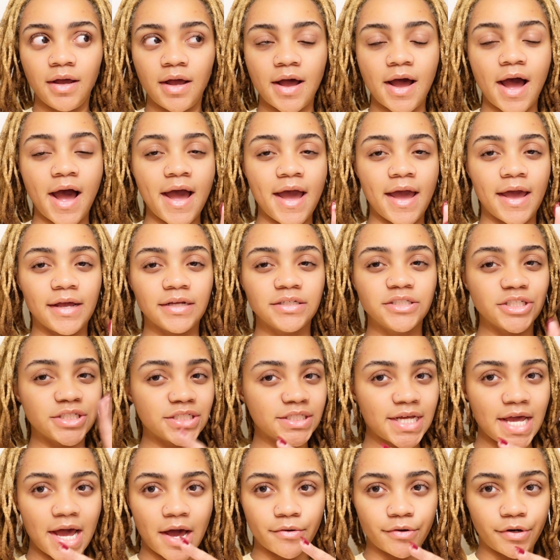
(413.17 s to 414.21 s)
I just
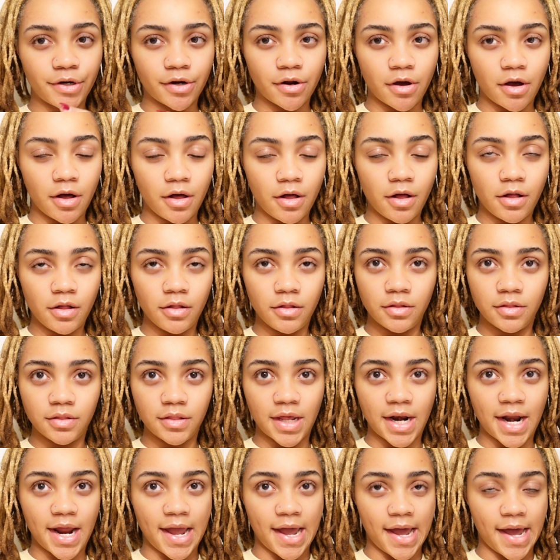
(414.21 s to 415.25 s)
counted all that
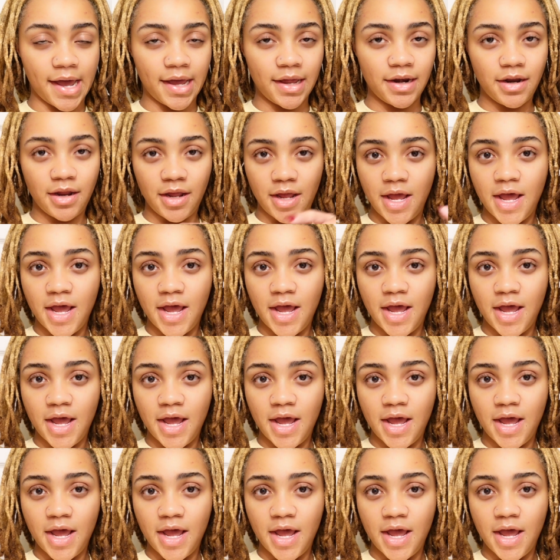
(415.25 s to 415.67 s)
I had.